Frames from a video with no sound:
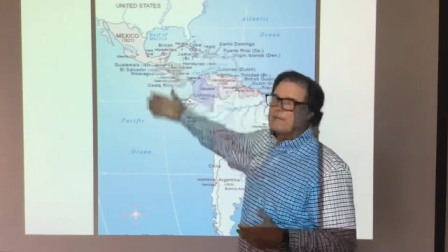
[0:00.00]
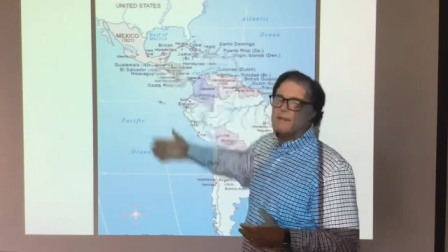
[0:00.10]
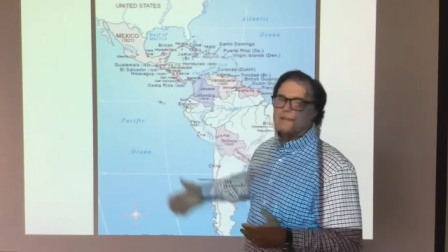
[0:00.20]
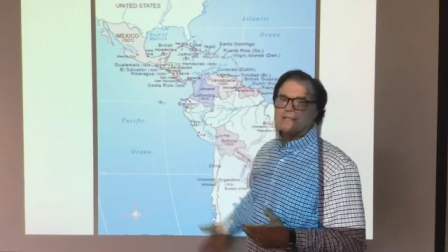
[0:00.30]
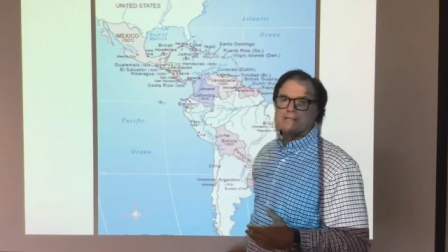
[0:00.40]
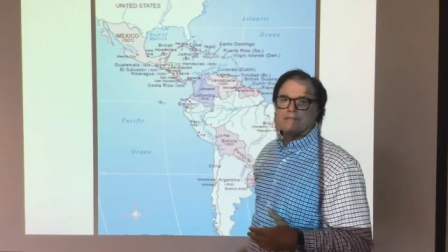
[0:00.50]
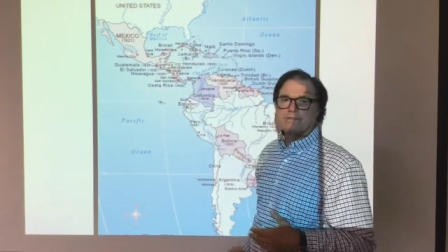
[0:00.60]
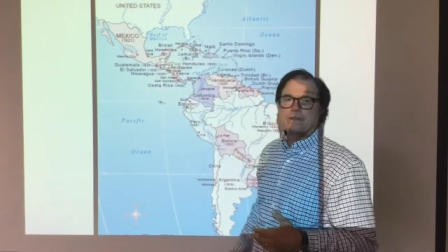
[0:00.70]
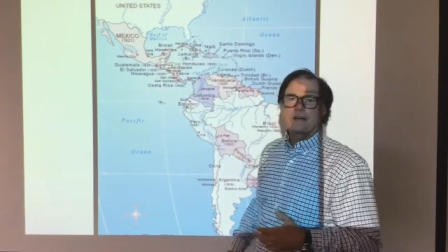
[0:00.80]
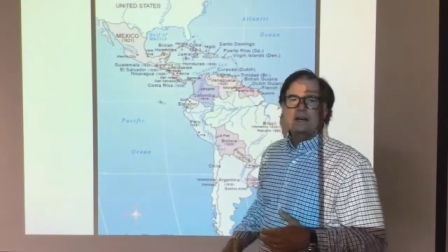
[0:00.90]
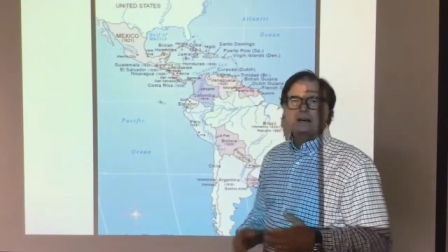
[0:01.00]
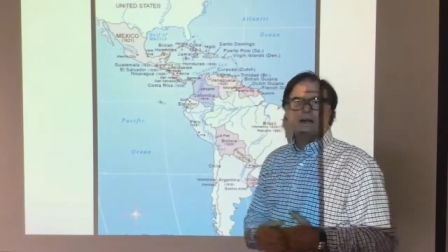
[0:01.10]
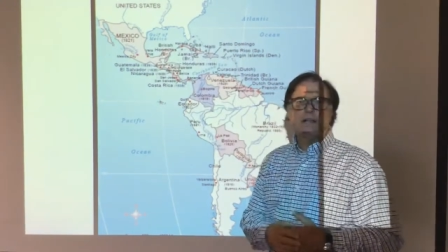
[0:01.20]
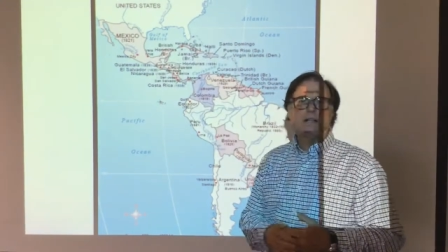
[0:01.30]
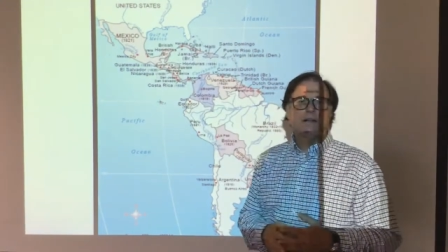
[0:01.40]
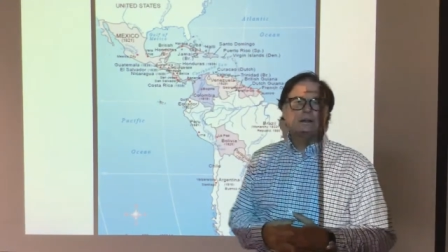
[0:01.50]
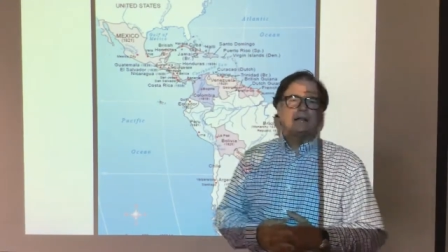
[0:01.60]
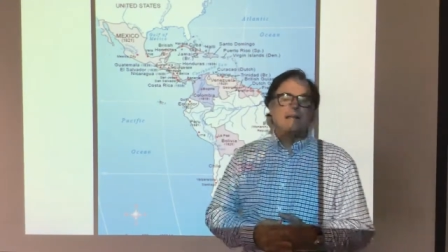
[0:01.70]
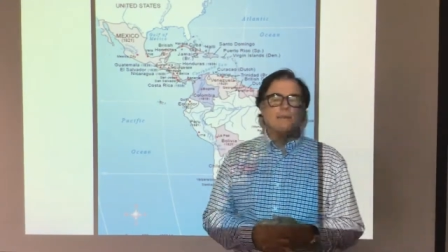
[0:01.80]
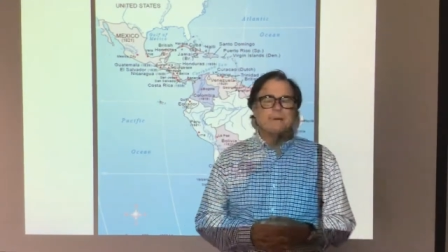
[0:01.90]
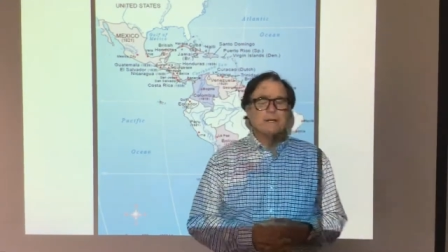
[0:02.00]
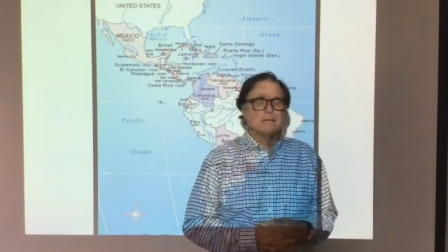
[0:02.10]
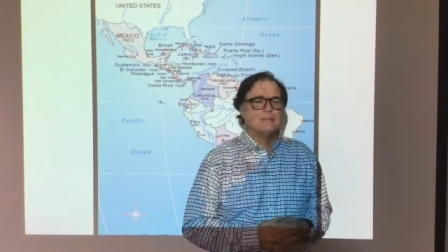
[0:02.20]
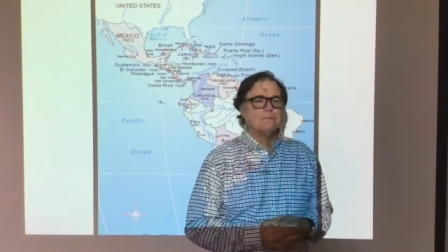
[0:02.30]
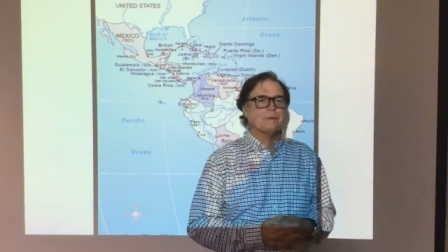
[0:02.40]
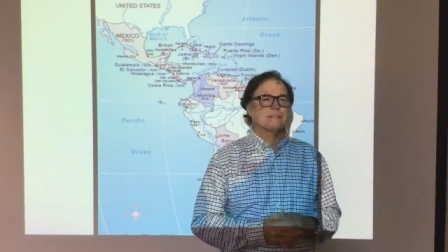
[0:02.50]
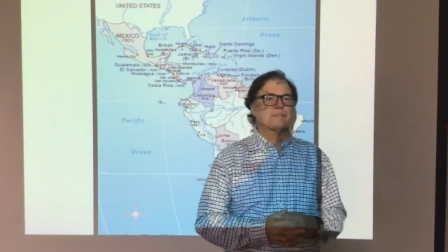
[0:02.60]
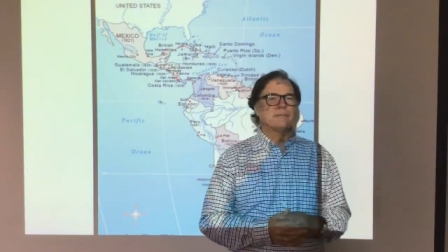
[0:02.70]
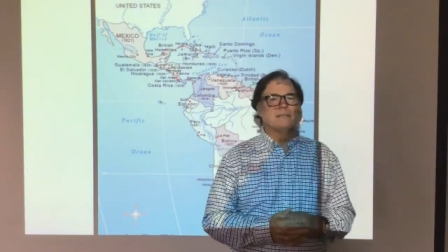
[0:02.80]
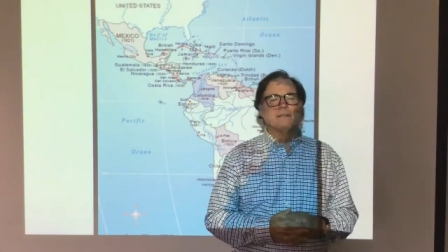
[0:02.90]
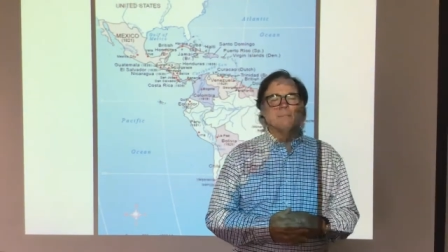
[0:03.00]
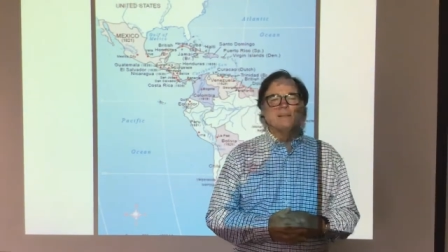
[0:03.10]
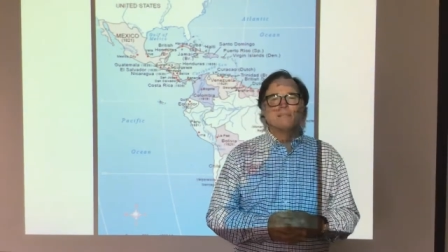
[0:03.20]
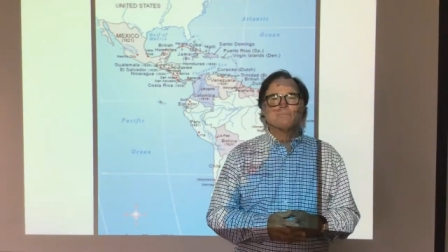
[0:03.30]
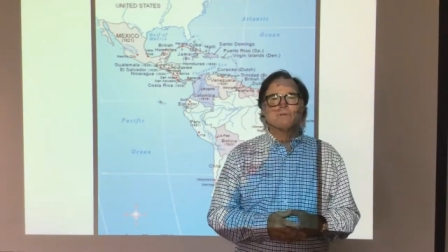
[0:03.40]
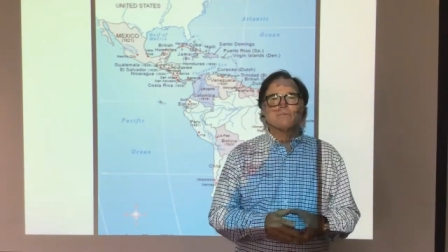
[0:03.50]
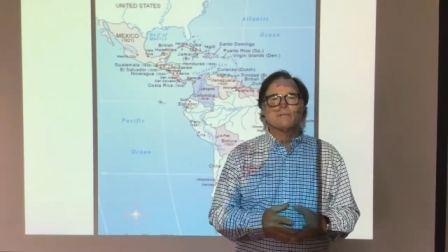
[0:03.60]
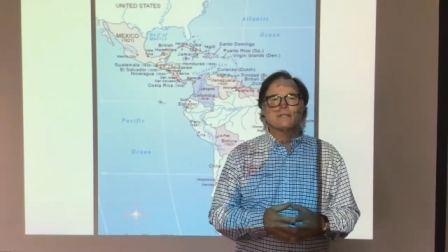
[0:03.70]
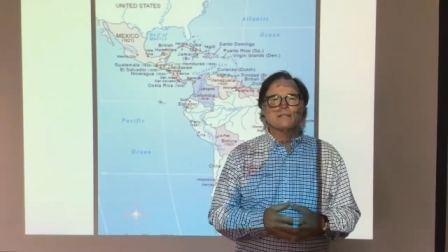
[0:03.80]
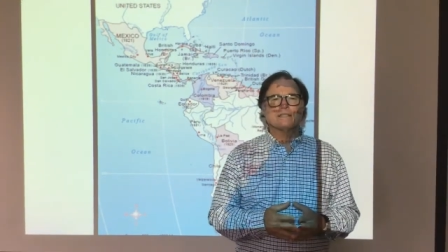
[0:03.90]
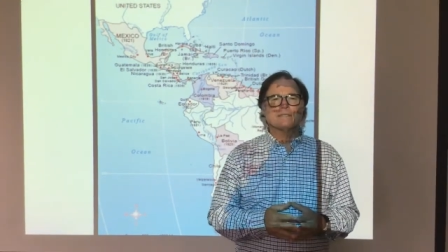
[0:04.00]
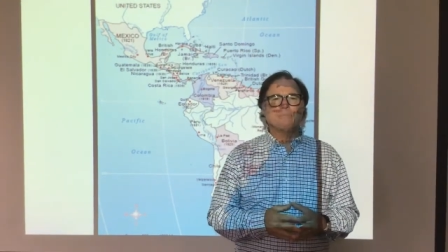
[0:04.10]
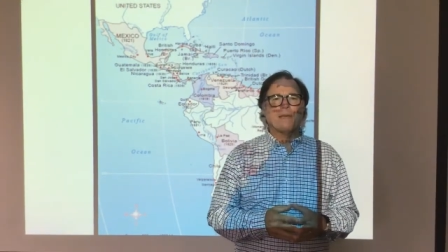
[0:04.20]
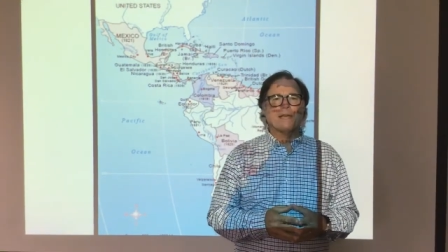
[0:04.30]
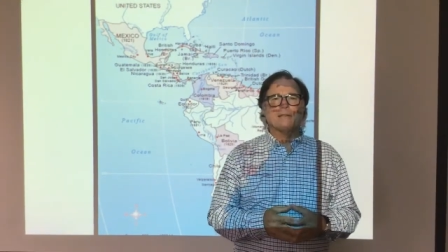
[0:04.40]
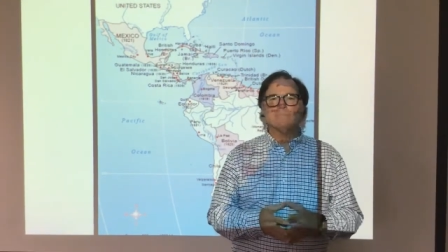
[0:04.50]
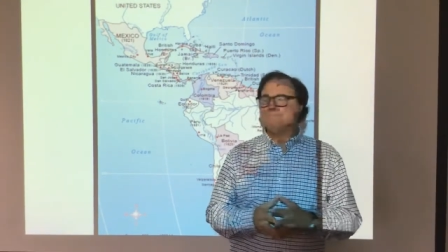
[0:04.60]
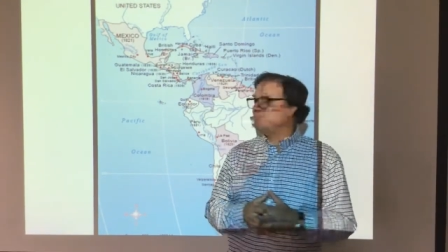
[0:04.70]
series of uh, Latin American Mex- independence movements against Spain. And,